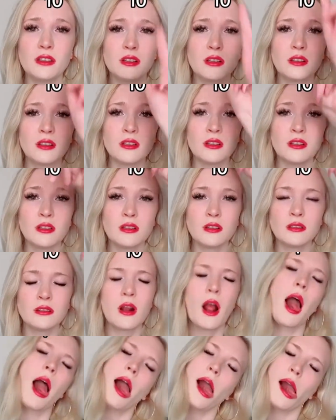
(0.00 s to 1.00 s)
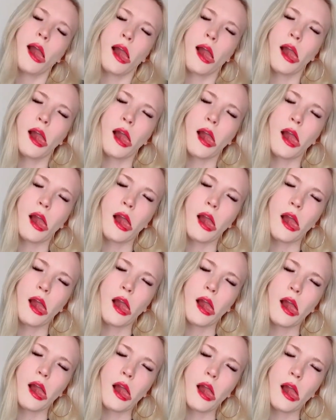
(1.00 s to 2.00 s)

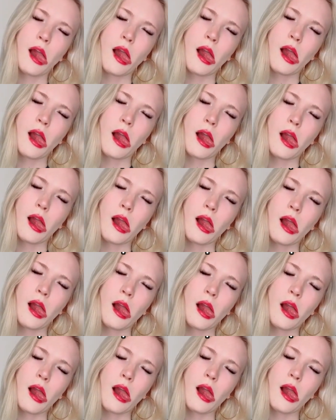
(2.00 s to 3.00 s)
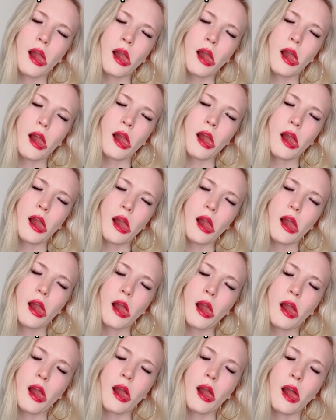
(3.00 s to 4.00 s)

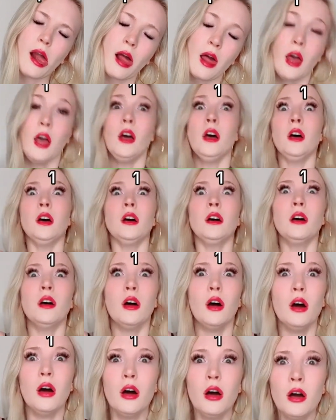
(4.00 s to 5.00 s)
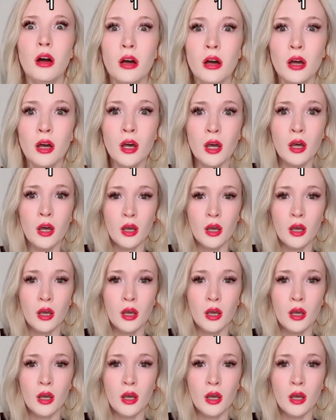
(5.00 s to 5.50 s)
Nobody speaks.